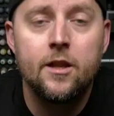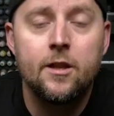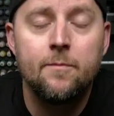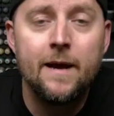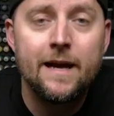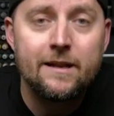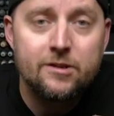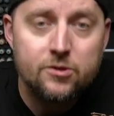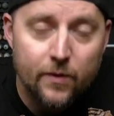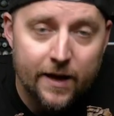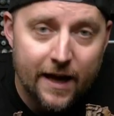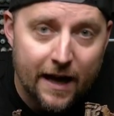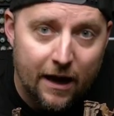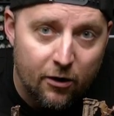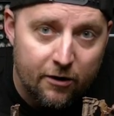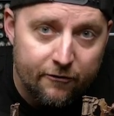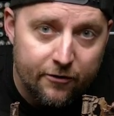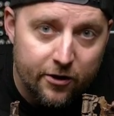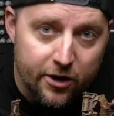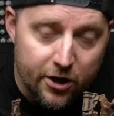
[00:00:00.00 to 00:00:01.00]
The best way,
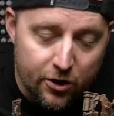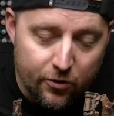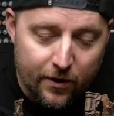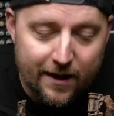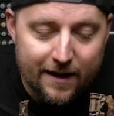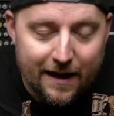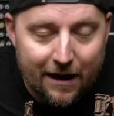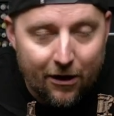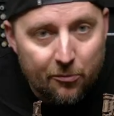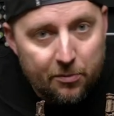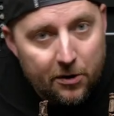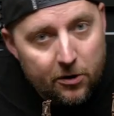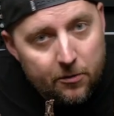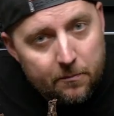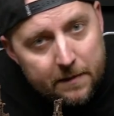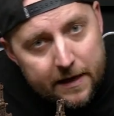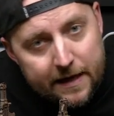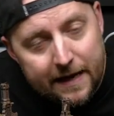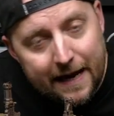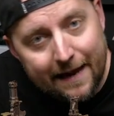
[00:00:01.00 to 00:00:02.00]
however, you can help
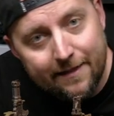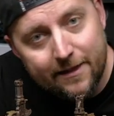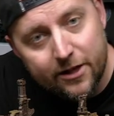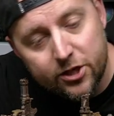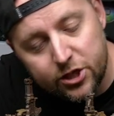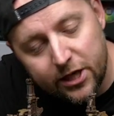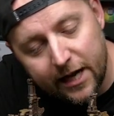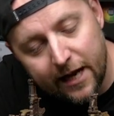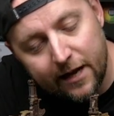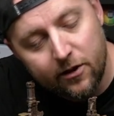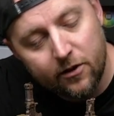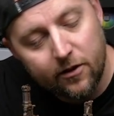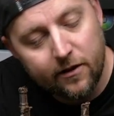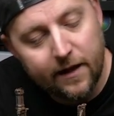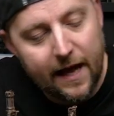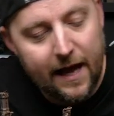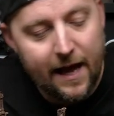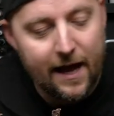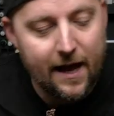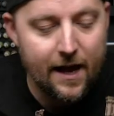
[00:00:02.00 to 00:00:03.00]
out me and the
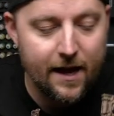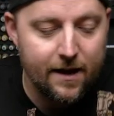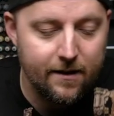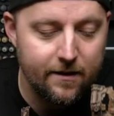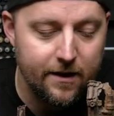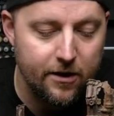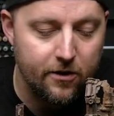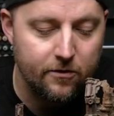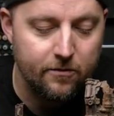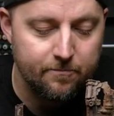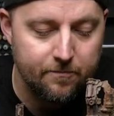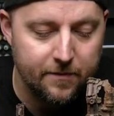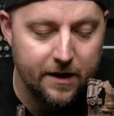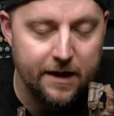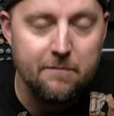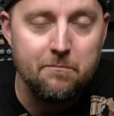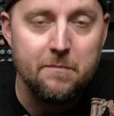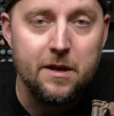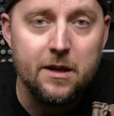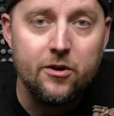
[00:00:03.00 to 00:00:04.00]
channel and, you know,
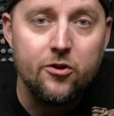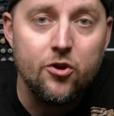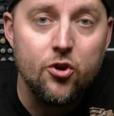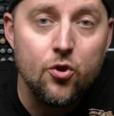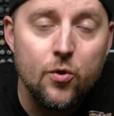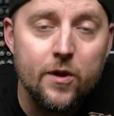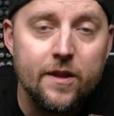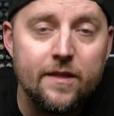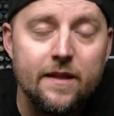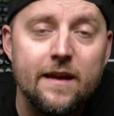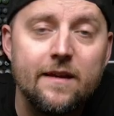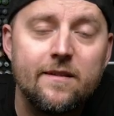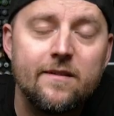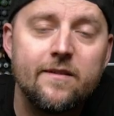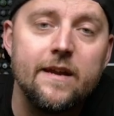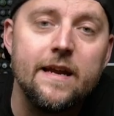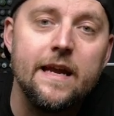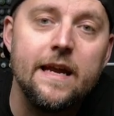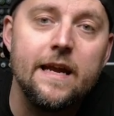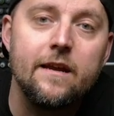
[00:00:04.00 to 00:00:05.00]
keep me doing
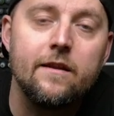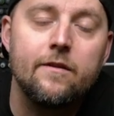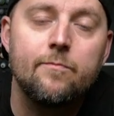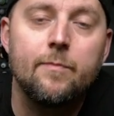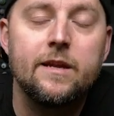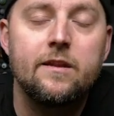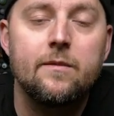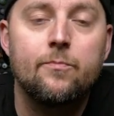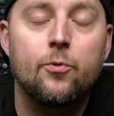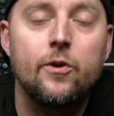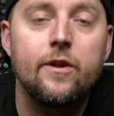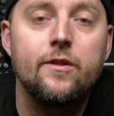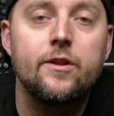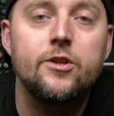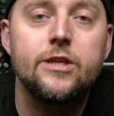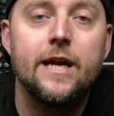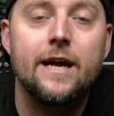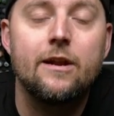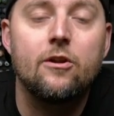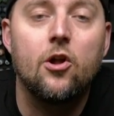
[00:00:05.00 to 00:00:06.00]
this is by supporting
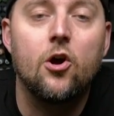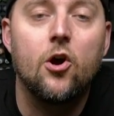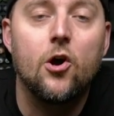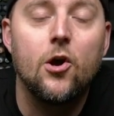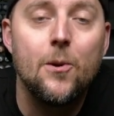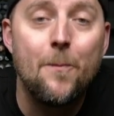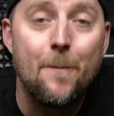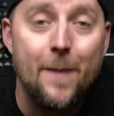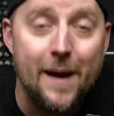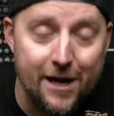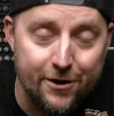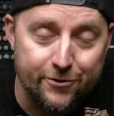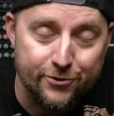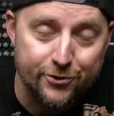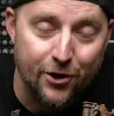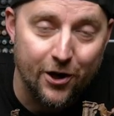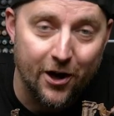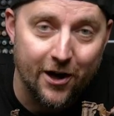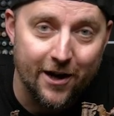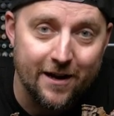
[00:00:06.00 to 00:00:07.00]
the channel on
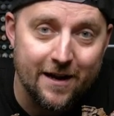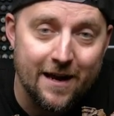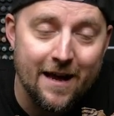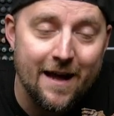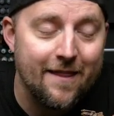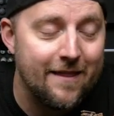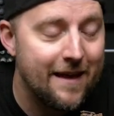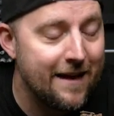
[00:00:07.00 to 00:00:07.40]
Patreon.